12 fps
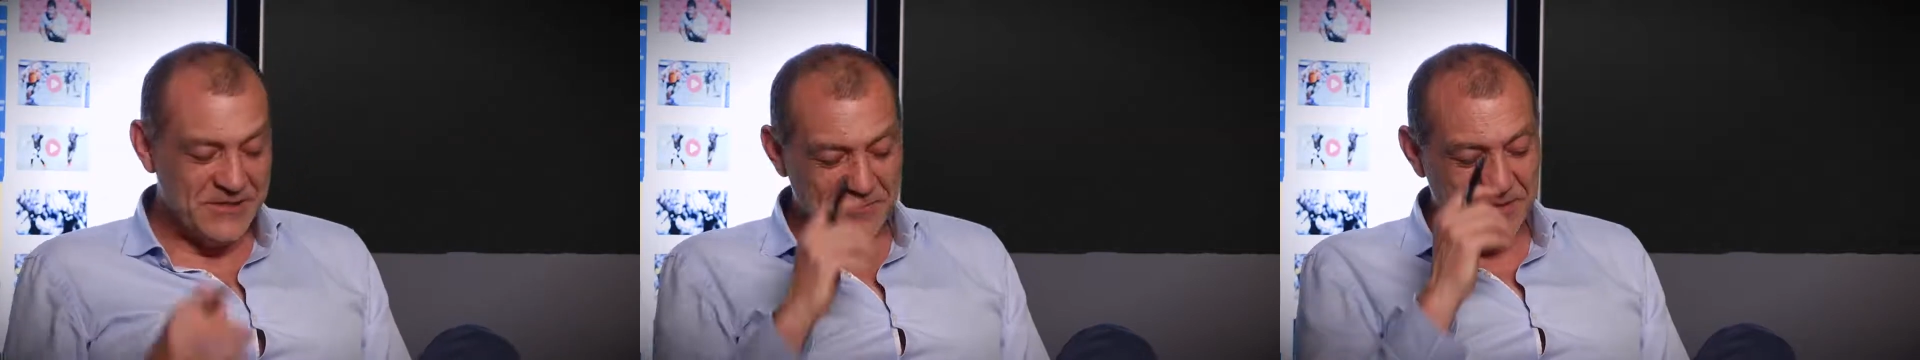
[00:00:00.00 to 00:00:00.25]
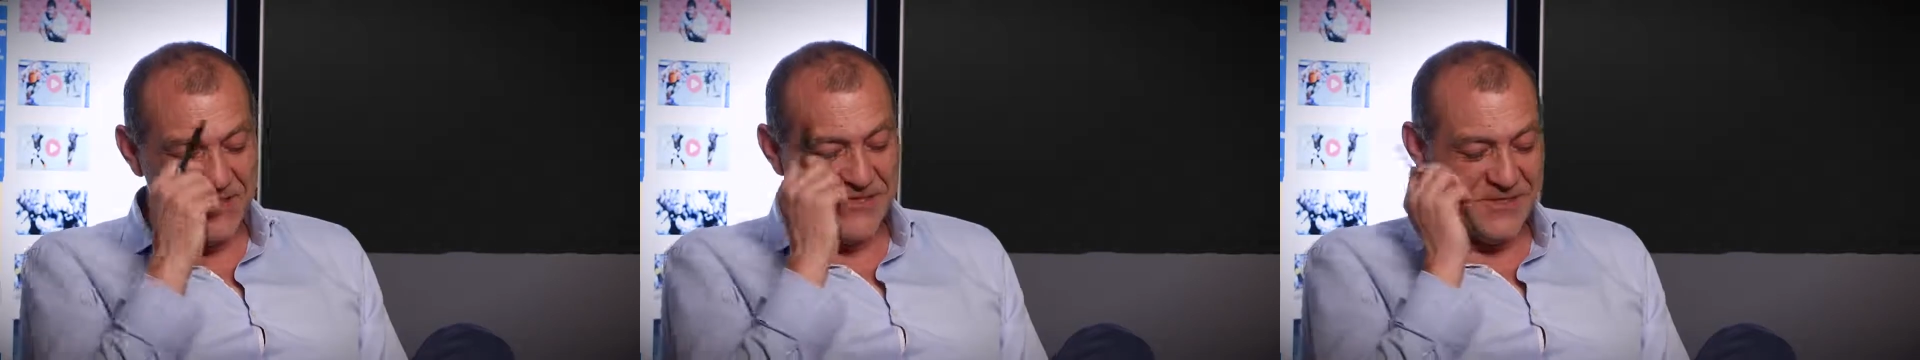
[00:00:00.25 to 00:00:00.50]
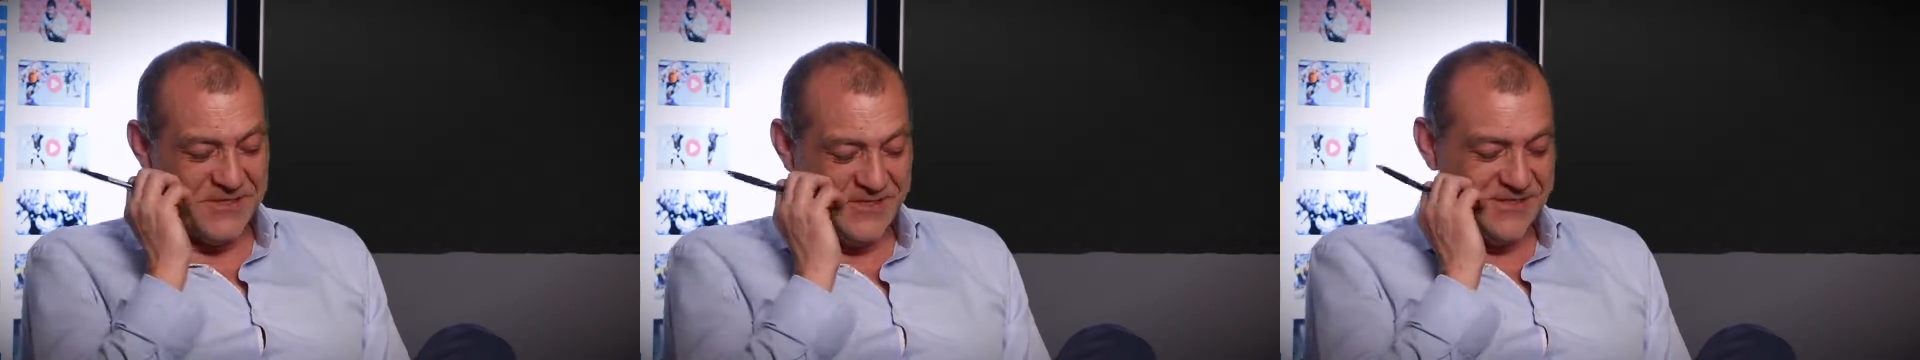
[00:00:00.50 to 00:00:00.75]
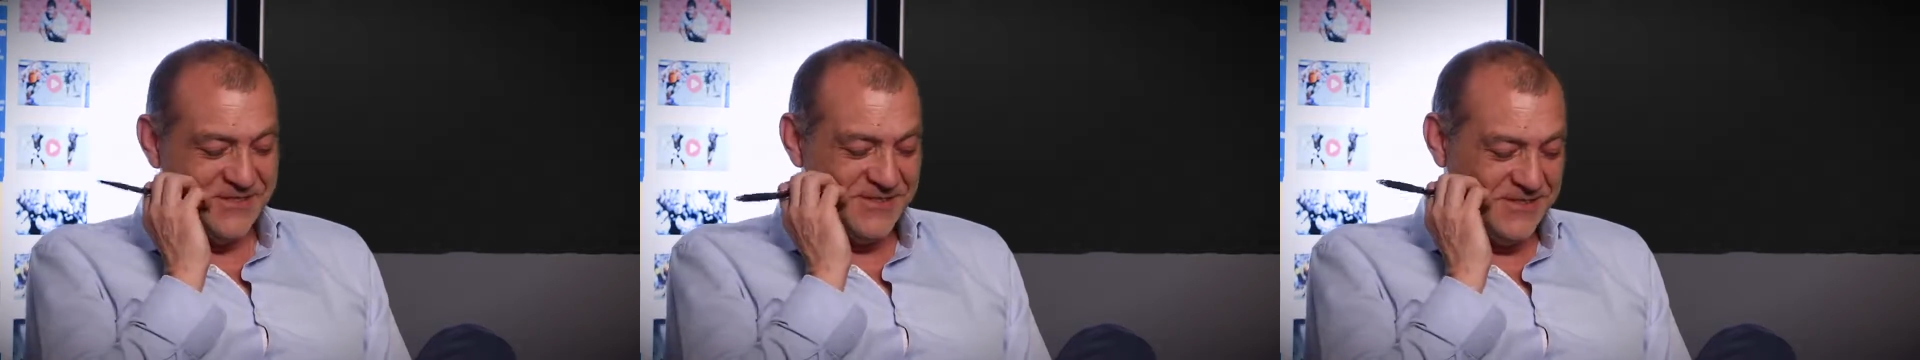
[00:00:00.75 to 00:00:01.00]
a pleasure with
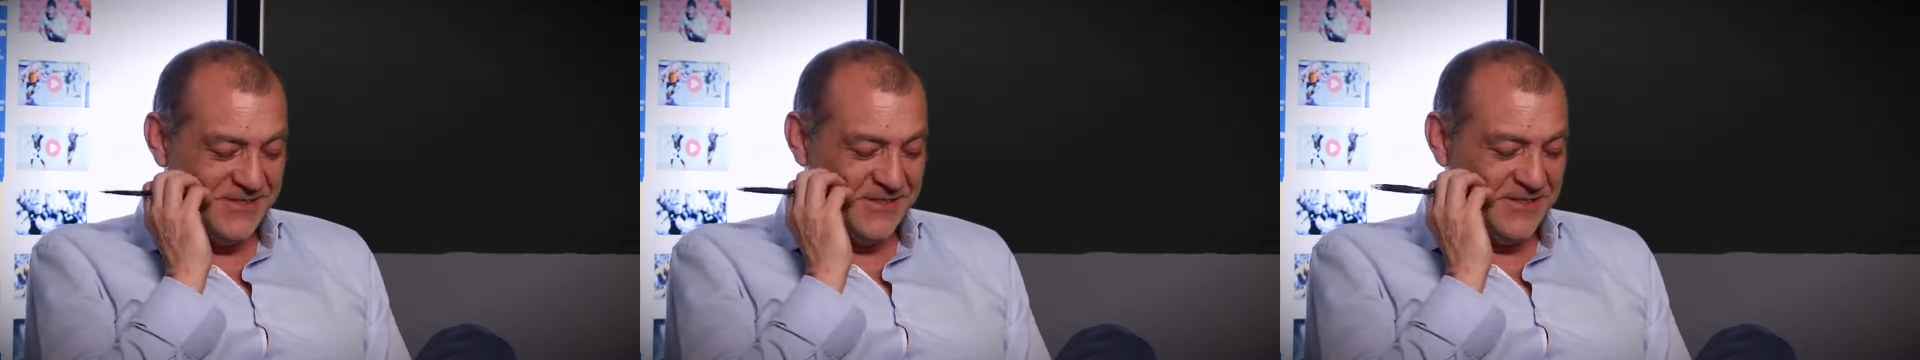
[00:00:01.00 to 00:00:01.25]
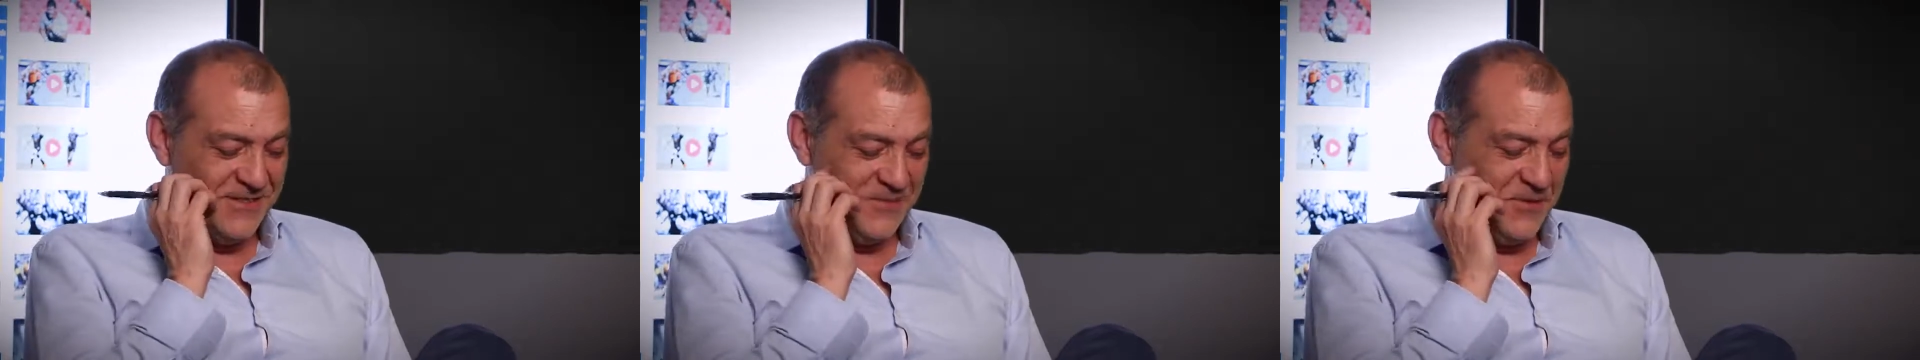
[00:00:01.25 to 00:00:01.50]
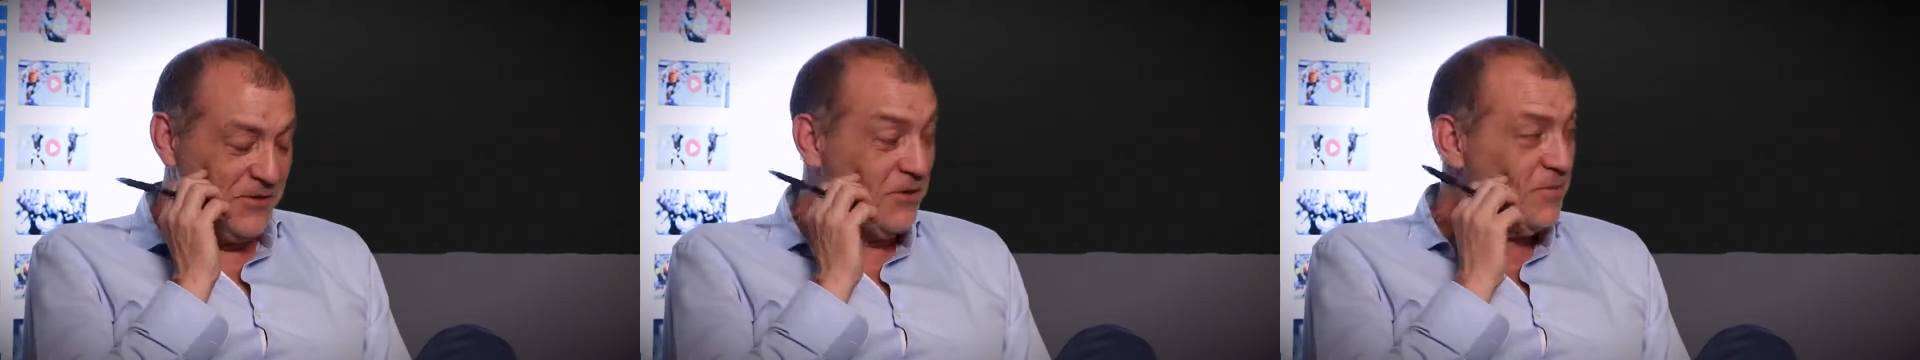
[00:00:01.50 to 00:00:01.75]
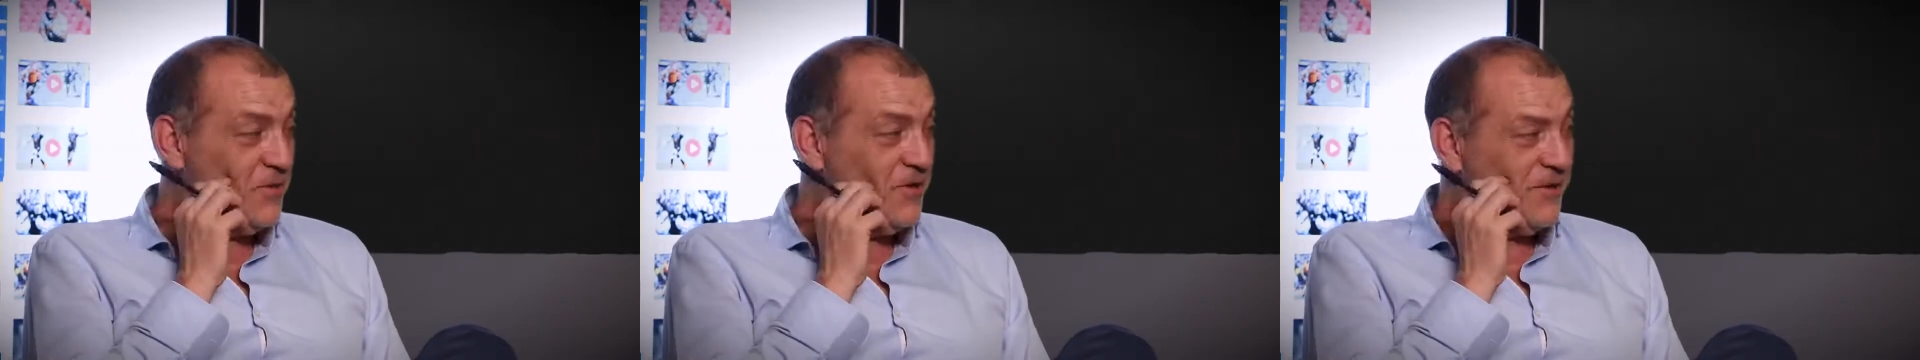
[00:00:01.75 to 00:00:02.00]
the
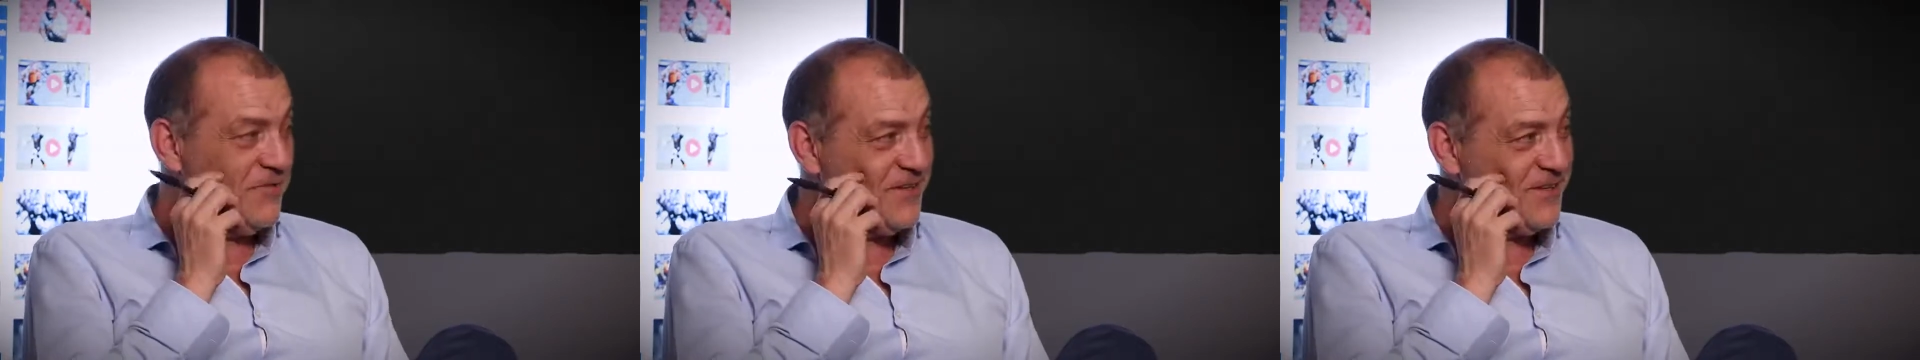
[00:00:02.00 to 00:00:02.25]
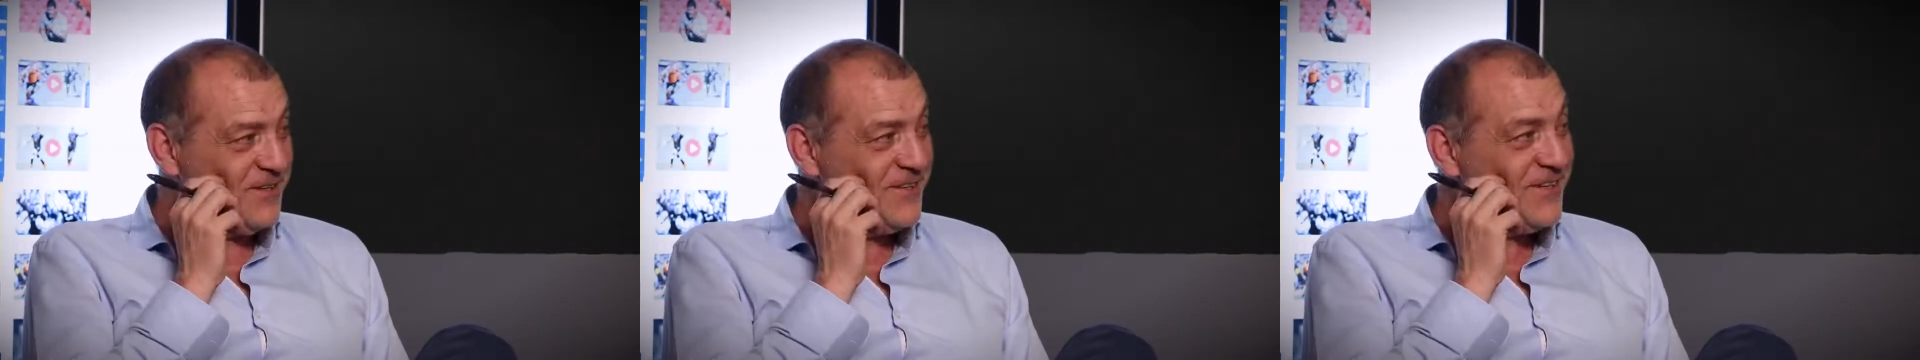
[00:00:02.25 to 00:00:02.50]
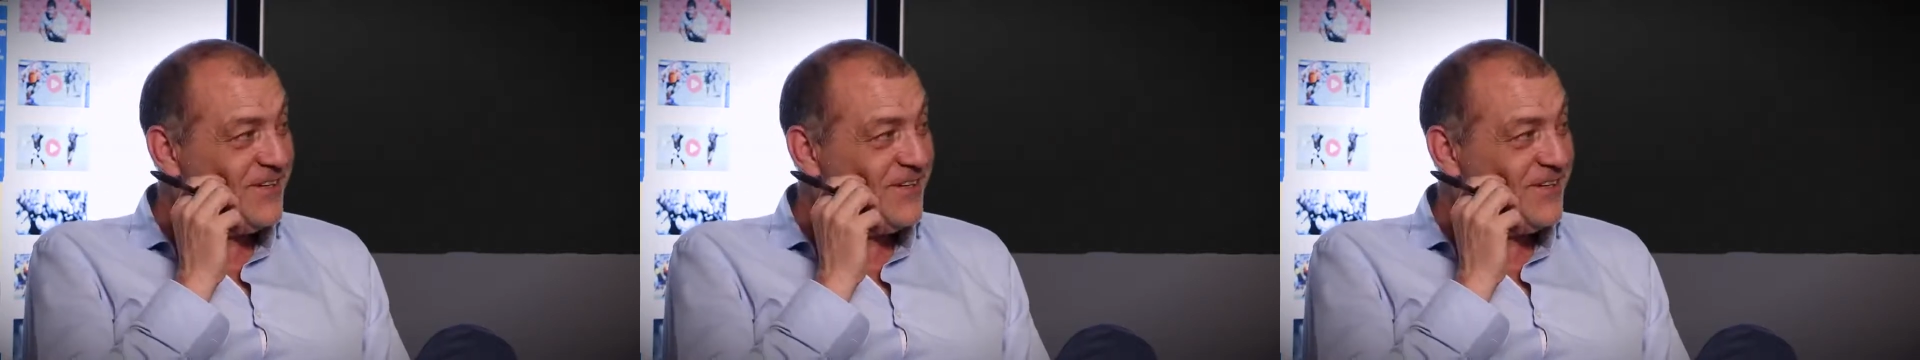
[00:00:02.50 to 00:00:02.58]
humour and everything.